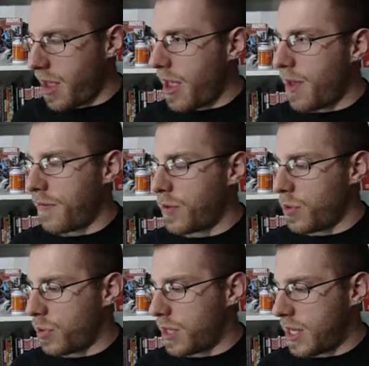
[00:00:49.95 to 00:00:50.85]
If
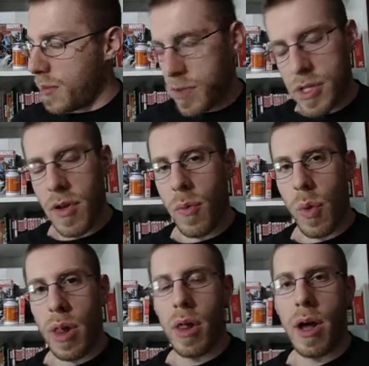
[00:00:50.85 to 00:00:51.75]
you keep yourself
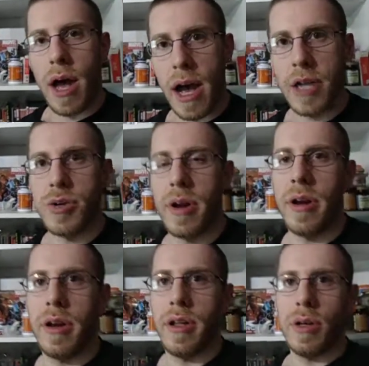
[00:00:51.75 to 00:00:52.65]
well
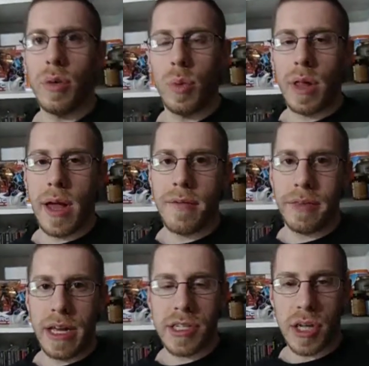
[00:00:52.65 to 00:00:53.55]
hydrated, you will have
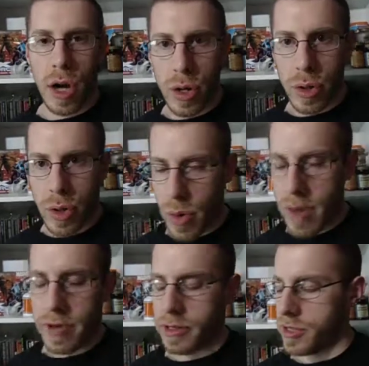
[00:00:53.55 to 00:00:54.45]
less hunger
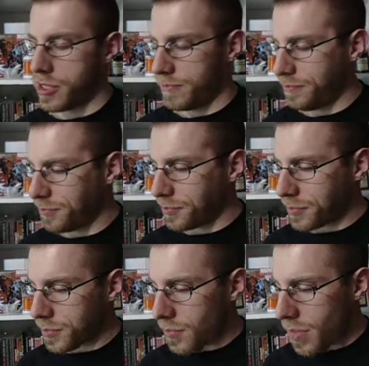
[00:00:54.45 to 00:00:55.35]
cravings.
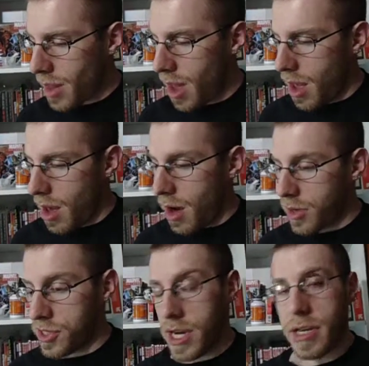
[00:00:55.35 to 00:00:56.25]

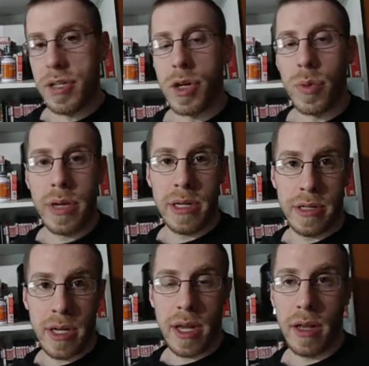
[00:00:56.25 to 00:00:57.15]
The second is green
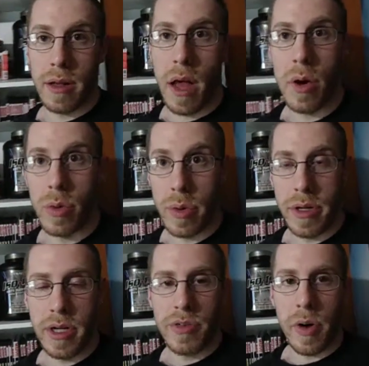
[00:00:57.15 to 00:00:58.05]
tea. I know green
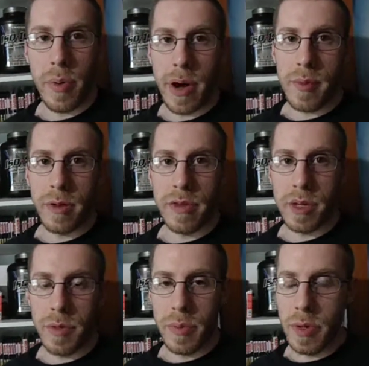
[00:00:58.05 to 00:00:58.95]
tea is very popular for
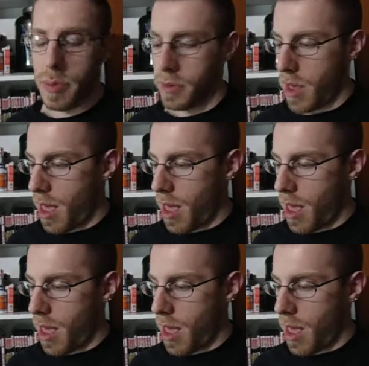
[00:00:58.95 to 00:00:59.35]
some of you people.